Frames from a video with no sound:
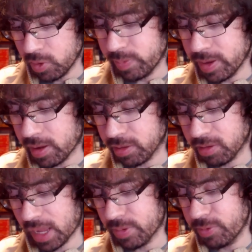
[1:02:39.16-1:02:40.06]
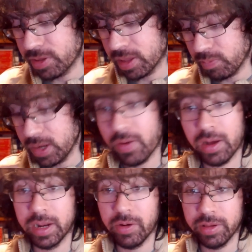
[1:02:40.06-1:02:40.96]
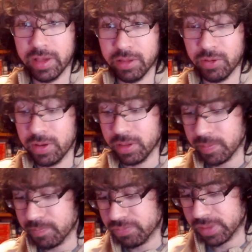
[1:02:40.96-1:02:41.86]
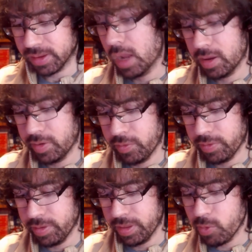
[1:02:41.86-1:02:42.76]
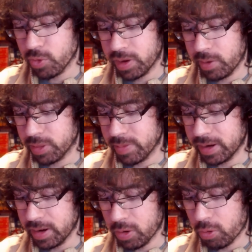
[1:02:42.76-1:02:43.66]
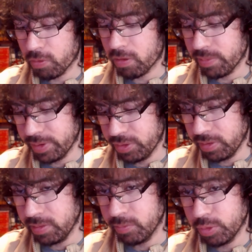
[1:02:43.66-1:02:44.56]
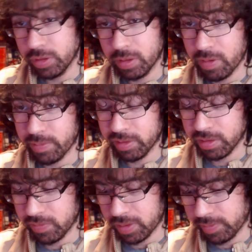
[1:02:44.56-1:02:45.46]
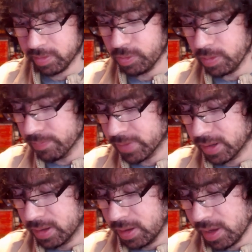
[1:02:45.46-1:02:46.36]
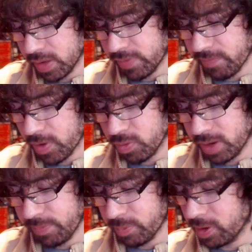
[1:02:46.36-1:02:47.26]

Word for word: Well, to be honest, the Tama region has plenty of haunted areas as it is. And here is the original idea was to make it a horror RPG, which is the remnants of, obviously, instead of an adventure game.